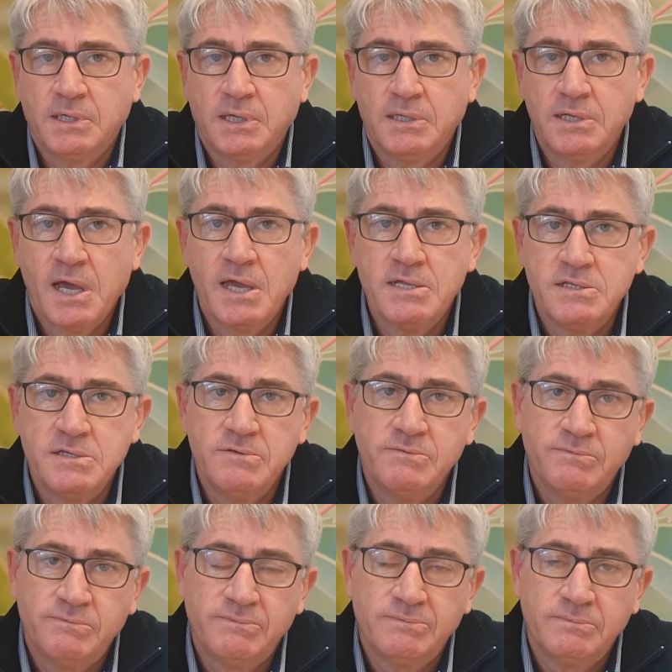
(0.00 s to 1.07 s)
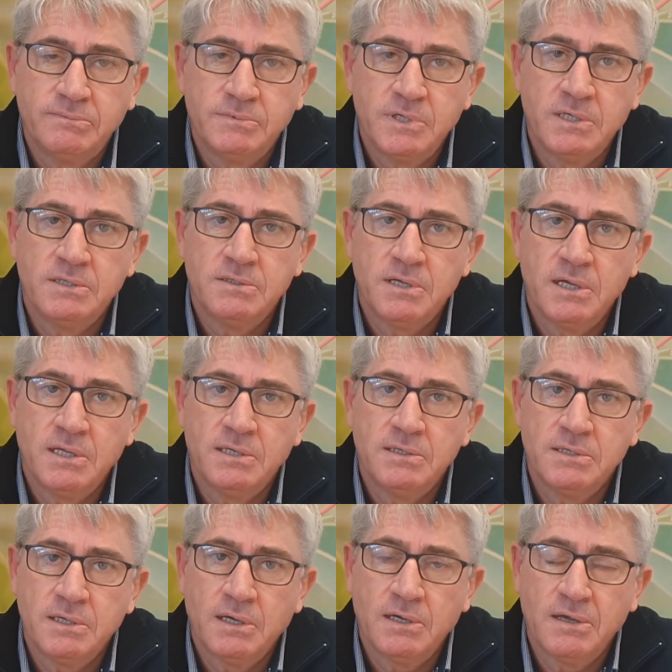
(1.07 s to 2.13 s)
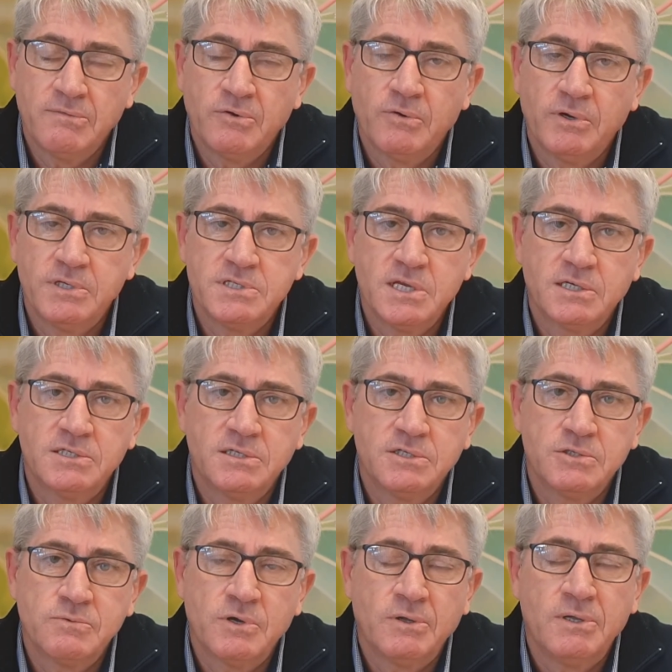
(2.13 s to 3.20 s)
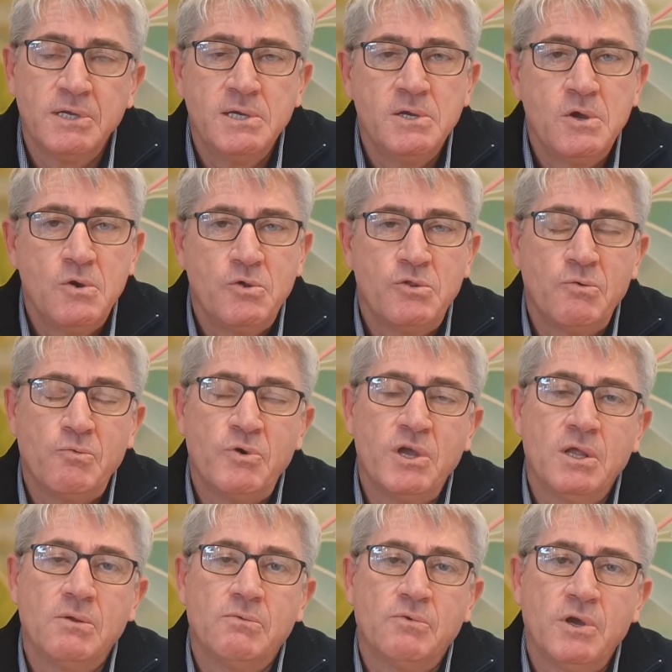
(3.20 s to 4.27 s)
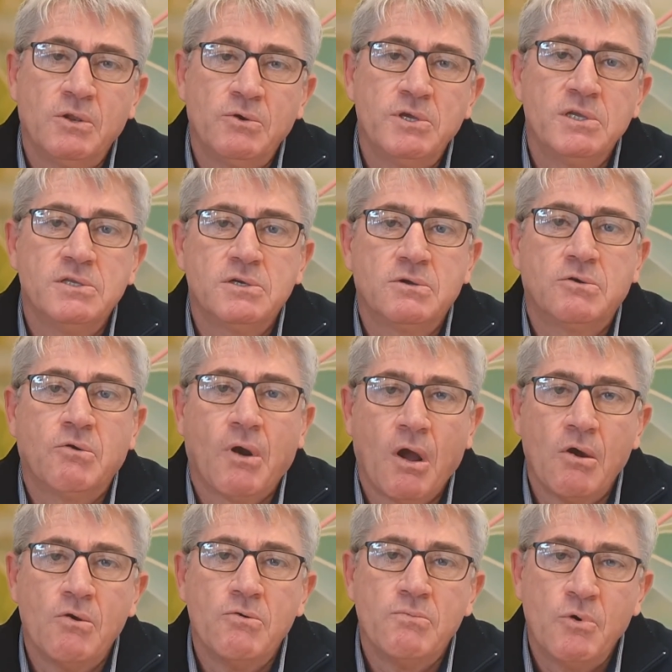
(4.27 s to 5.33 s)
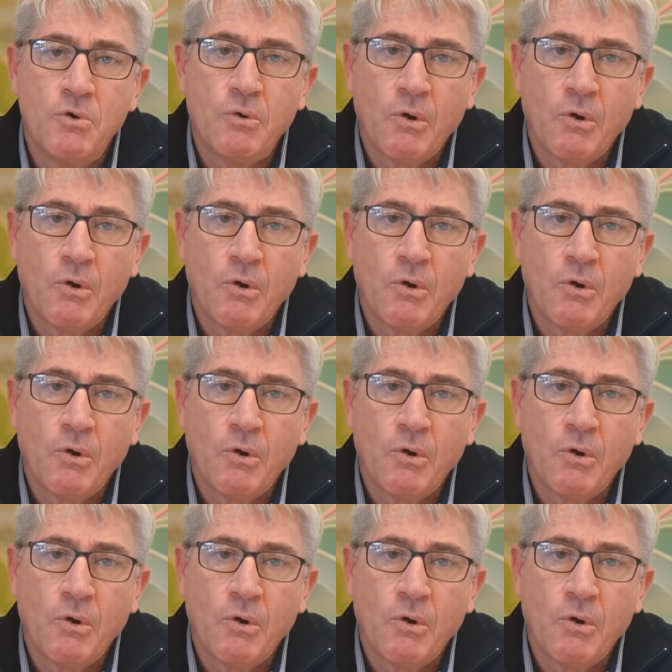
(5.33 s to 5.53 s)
native and evergreen section as well that we're looking to grow more